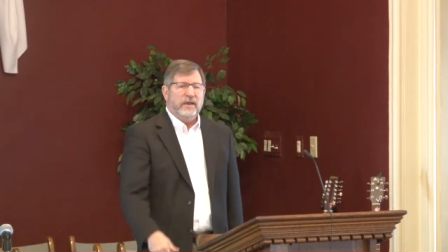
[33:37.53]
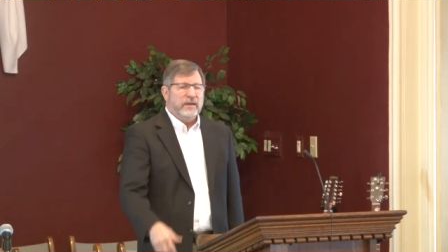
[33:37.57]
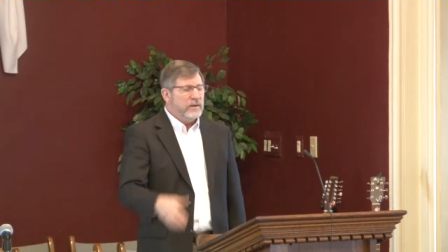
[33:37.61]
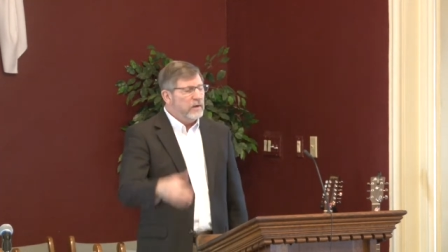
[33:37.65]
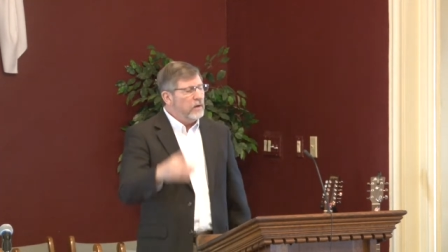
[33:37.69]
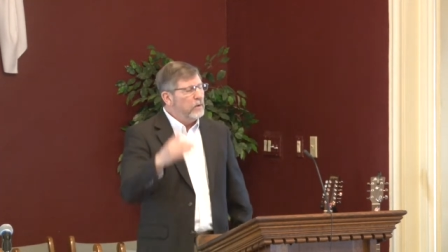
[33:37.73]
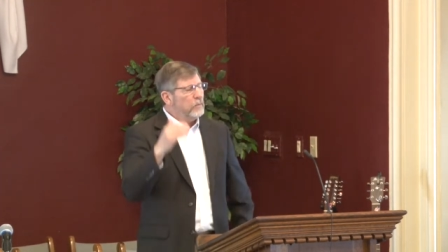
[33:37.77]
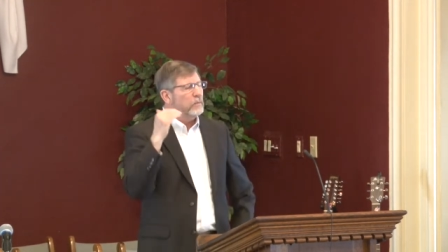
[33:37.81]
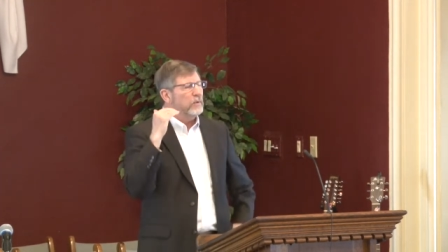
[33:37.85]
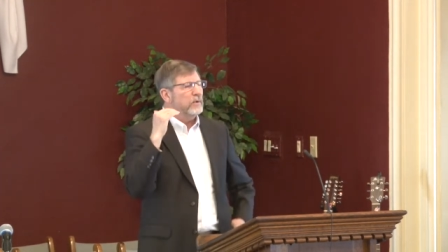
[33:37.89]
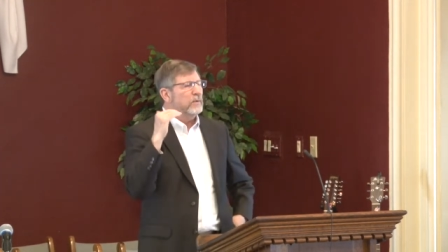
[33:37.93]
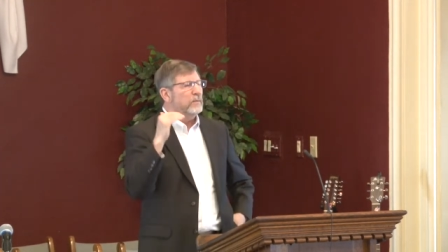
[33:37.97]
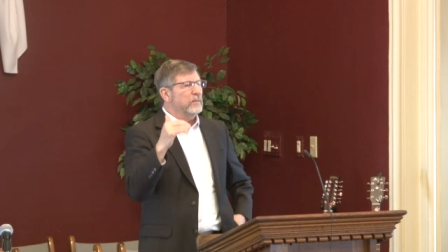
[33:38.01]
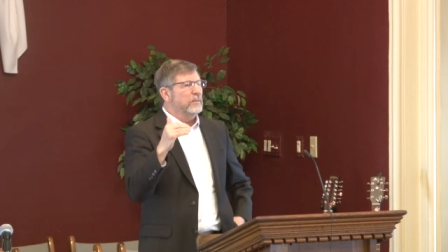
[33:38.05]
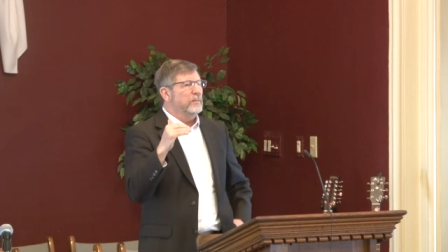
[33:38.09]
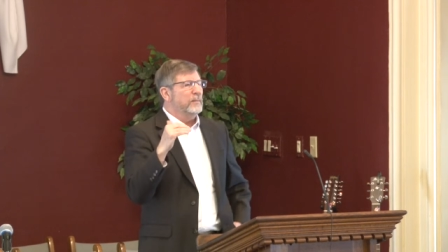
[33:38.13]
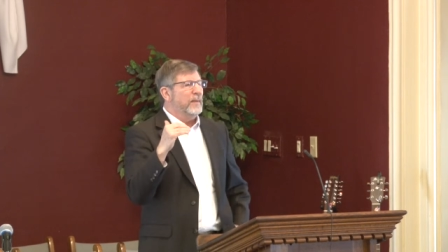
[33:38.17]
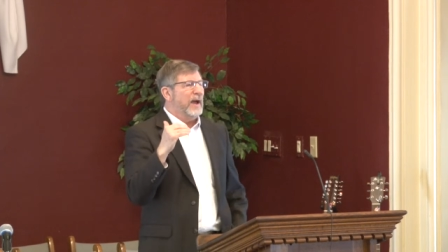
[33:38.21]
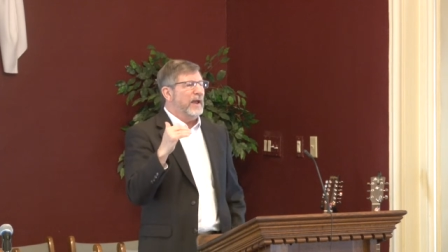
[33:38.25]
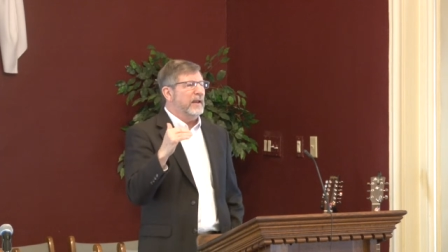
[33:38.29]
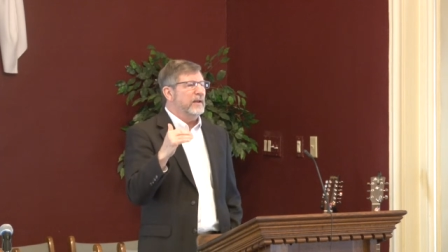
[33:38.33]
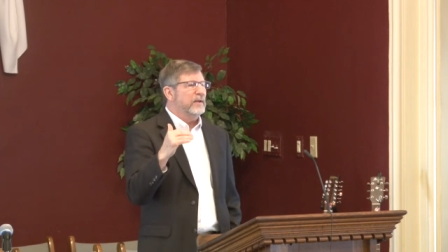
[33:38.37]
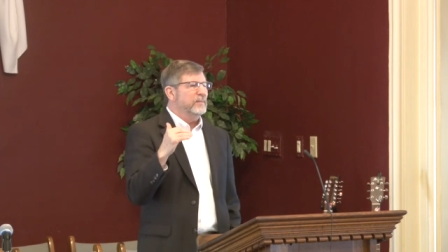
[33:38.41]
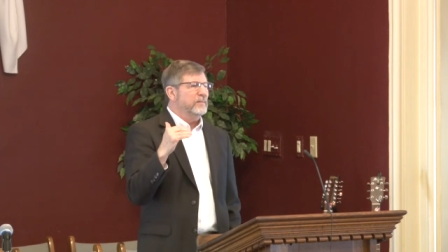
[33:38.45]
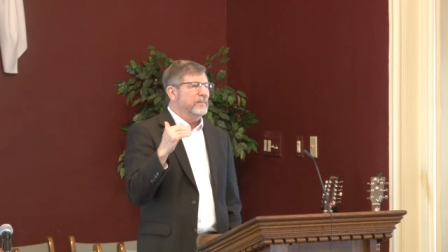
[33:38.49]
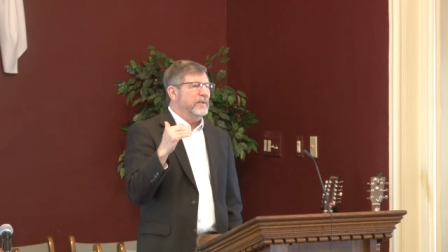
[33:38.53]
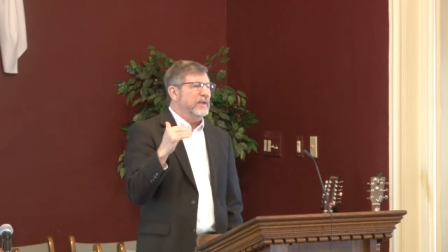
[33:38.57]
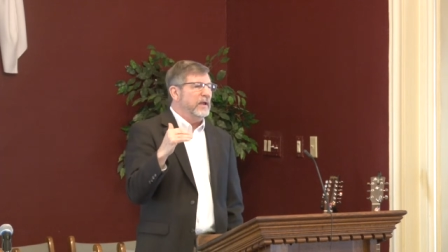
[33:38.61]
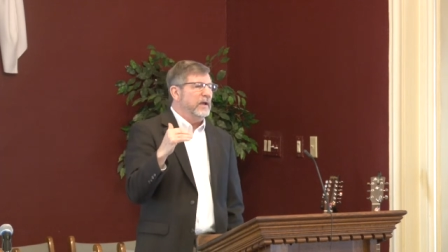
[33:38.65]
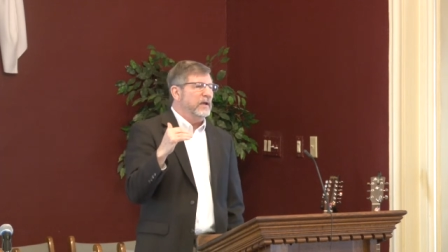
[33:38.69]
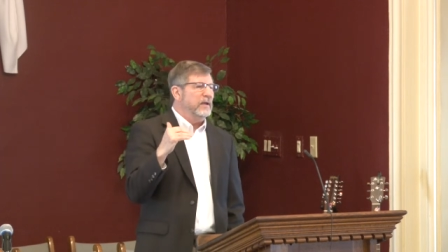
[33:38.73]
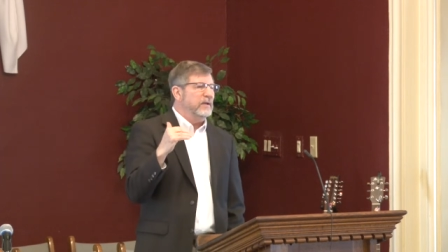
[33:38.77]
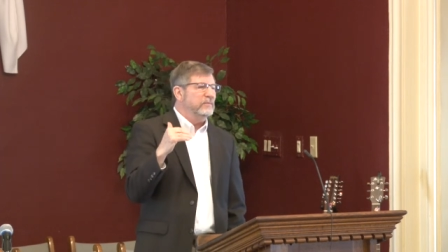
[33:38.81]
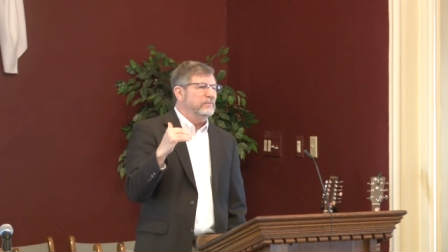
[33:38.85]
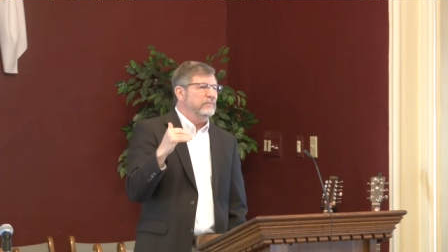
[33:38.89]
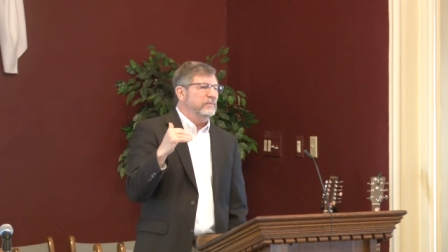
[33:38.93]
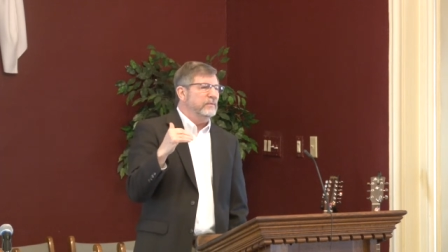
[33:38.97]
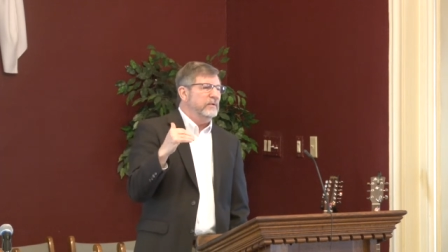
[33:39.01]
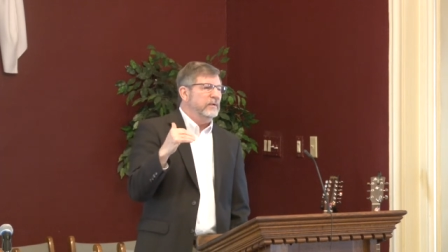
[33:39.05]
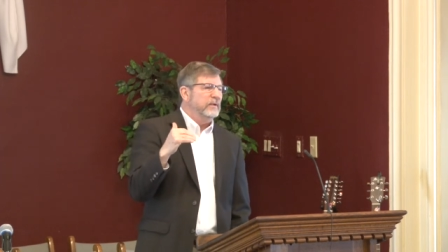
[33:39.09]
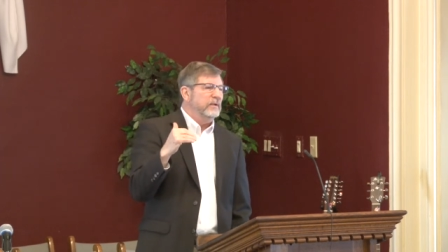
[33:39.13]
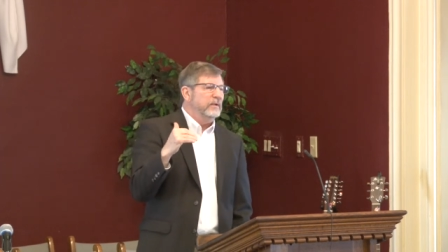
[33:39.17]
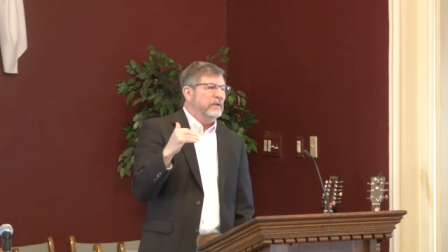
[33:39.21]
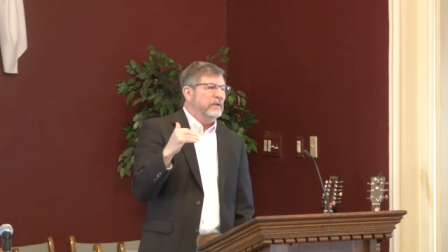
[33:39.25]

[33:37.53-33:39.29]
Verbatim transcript: You know what it reminded me of?